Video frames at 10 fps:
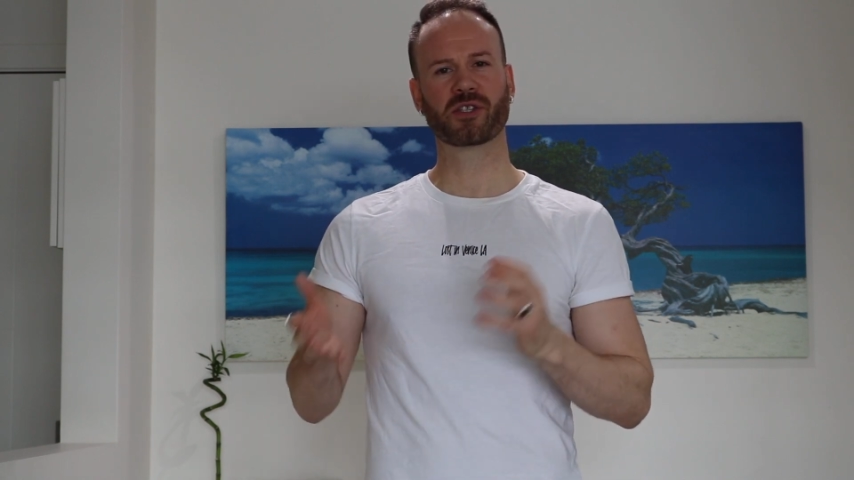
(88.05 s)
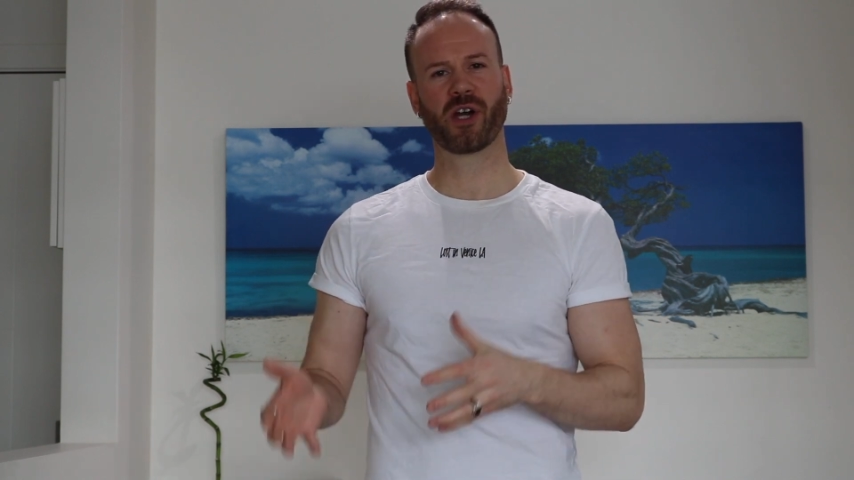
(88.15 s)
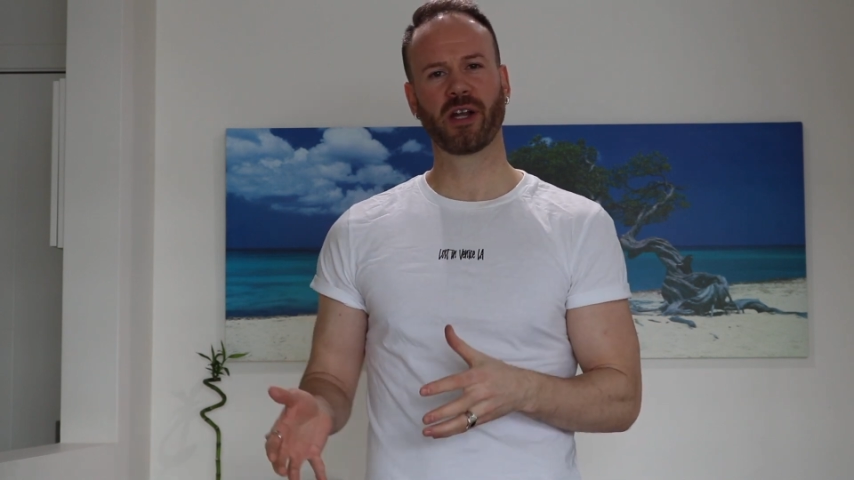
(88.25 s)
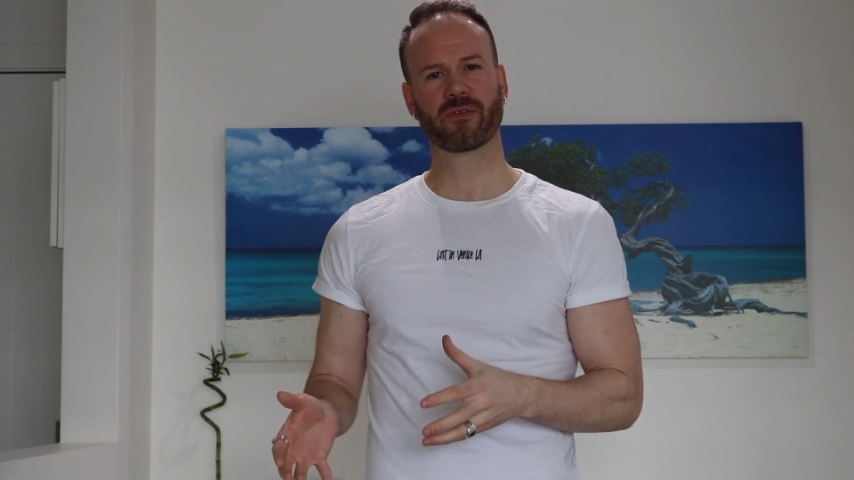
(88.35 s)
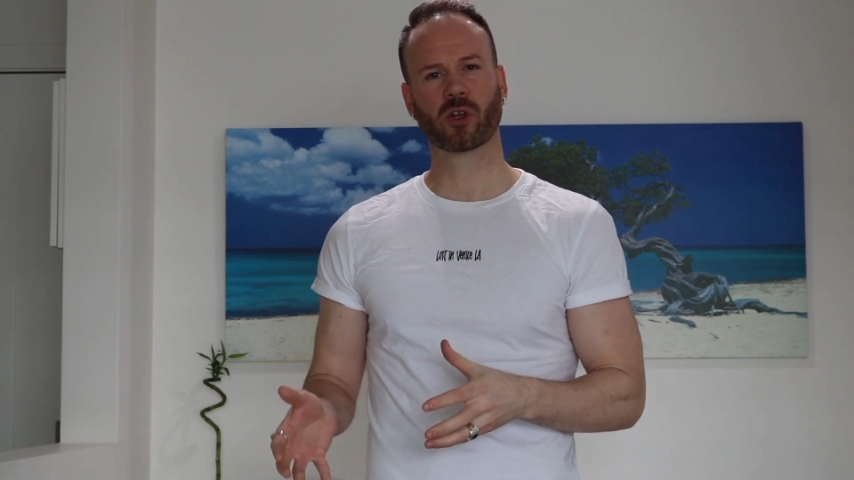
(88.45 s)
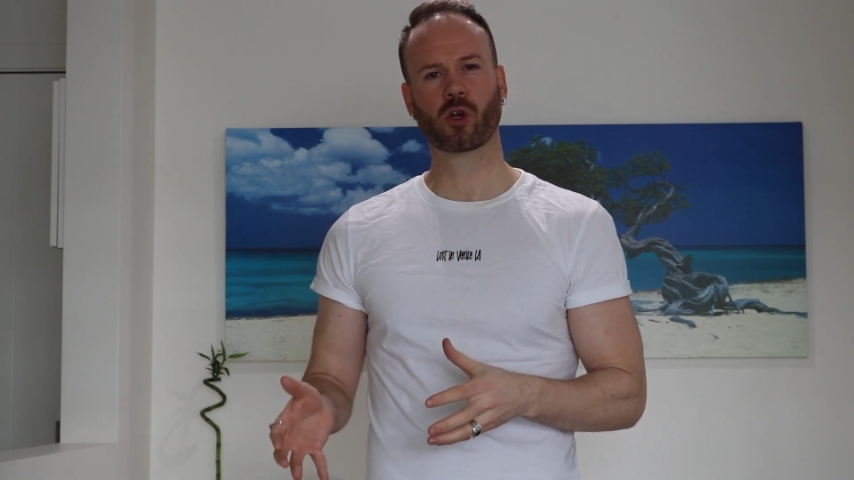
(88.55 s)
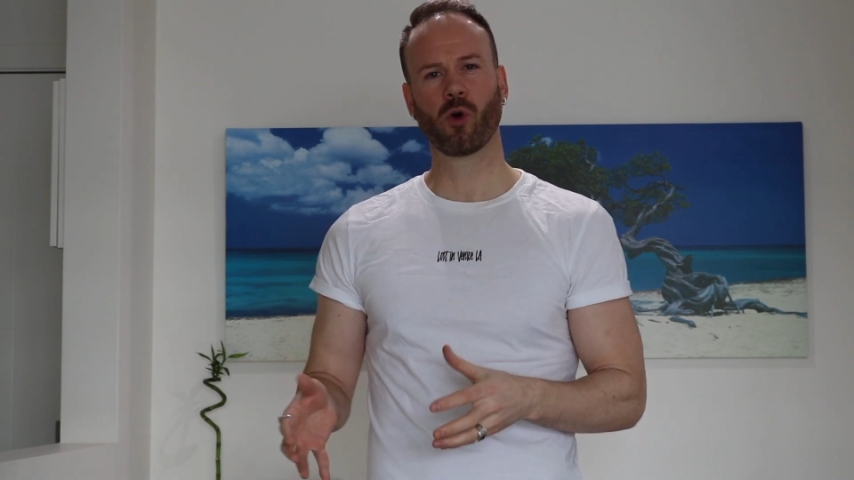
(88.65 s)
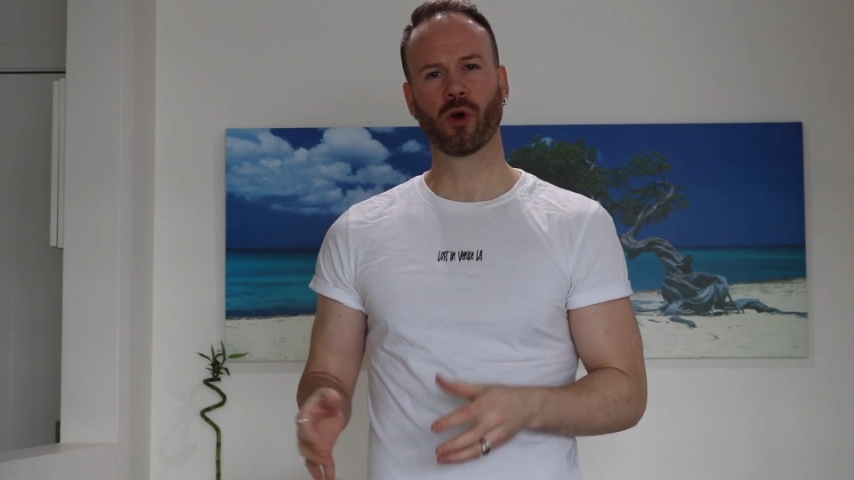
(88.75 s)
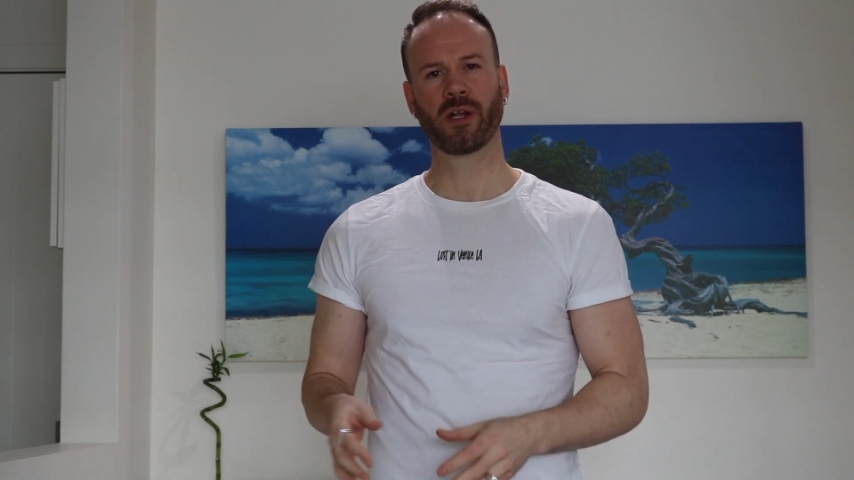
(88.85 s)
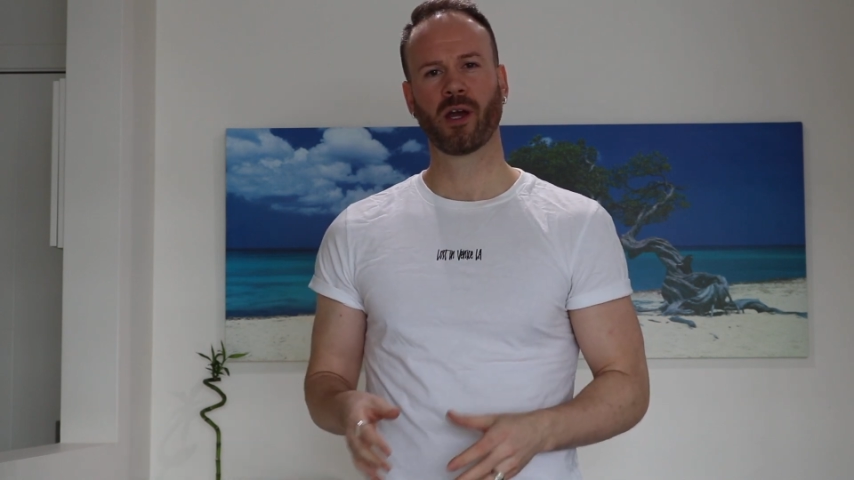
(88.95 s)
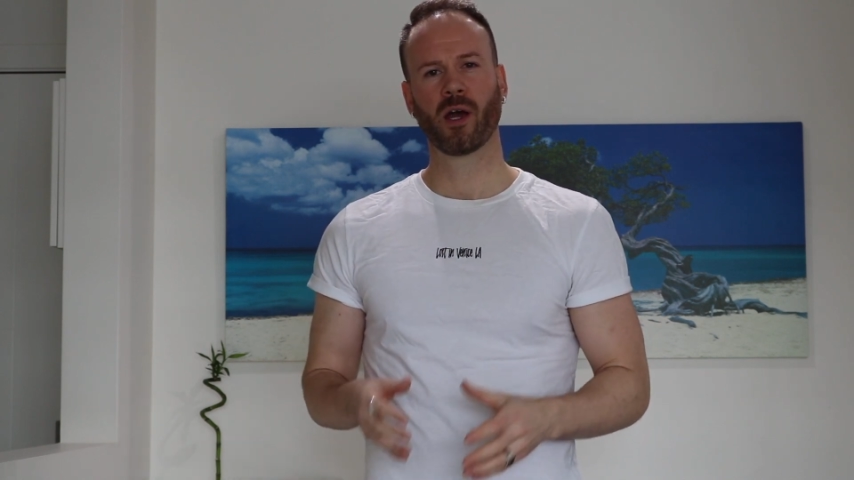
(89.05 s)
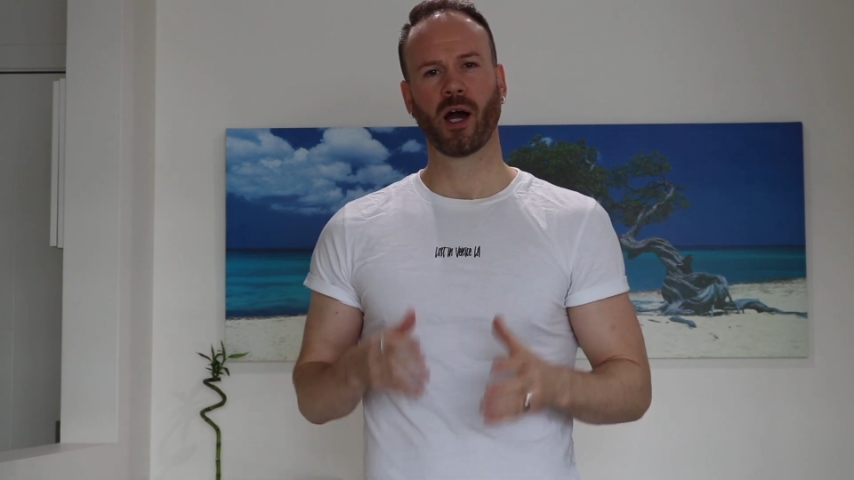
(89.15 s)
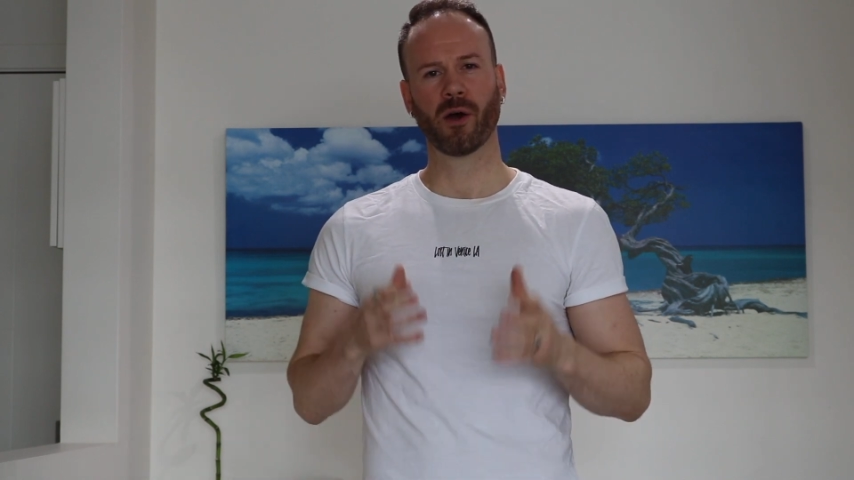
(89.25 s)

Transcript: side of the coin,